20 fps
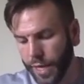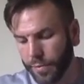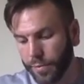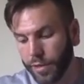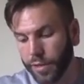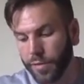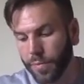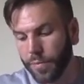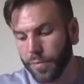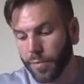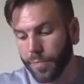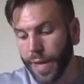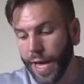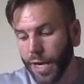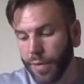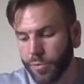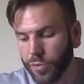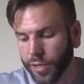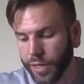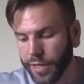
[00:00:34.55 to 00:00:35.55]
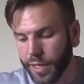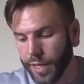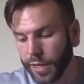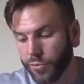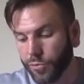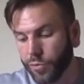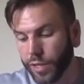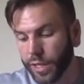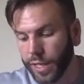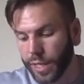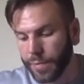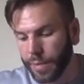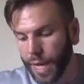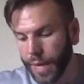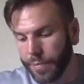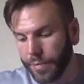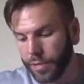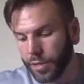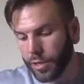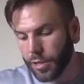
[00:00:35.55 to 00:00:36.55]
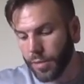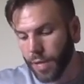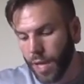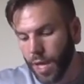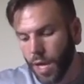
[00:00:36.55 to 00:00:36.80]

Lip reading: but the paddleboarding is getting really popular.